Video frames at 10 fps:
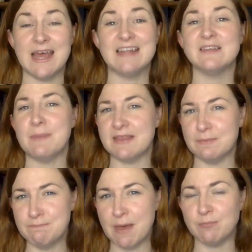and to make
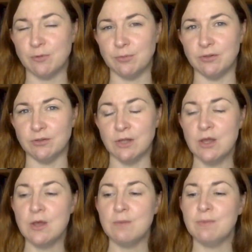them memorable,
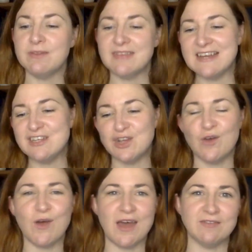but they
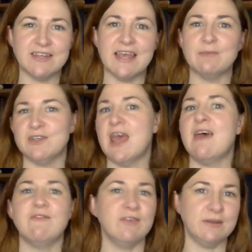don't have to capture
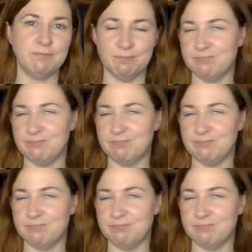every